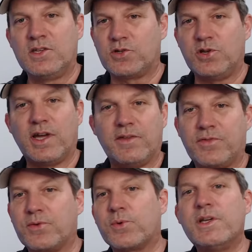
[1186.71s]
So you got
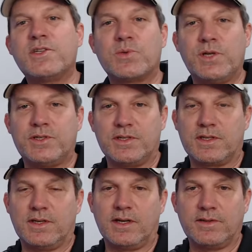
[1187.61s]
3 switches
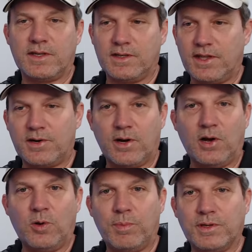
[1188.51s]
there that are
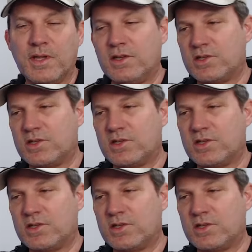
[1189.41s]
open.